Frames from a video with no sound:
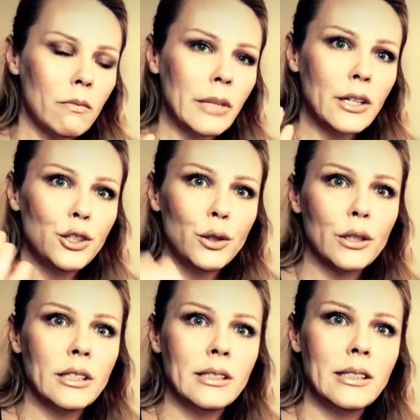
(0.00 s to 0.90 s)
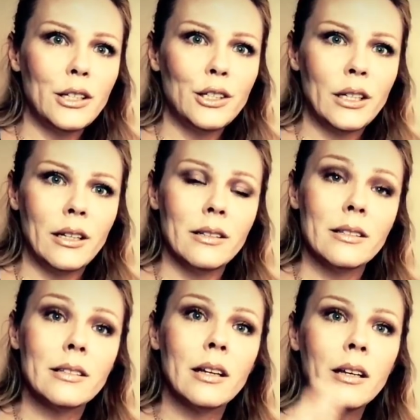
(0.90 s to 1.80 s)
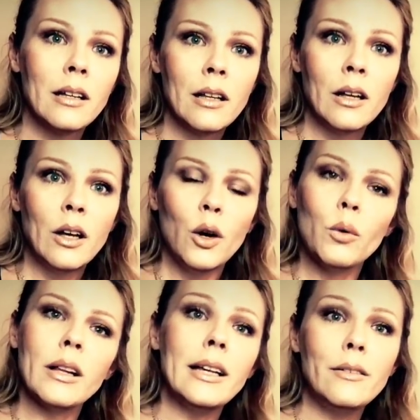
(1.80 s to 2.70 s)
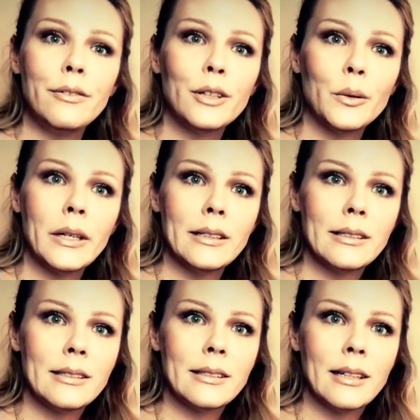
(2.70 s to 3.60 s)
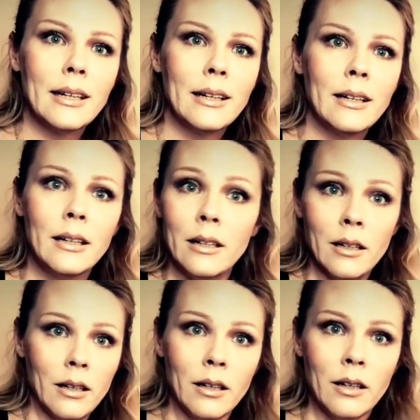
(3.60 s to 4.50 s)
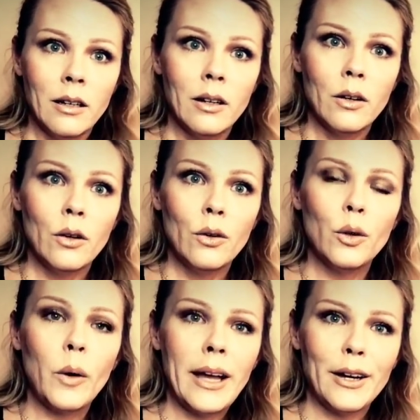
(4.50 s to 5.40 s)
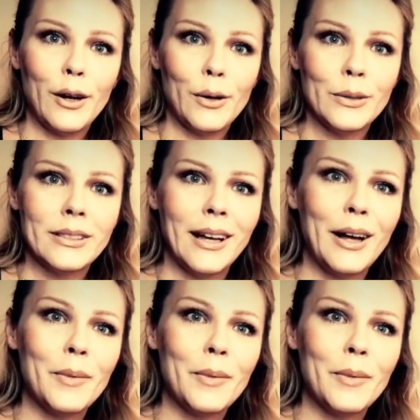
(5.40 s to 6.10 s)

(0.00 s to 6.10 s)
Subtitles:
because your decisions will influence the way it goes.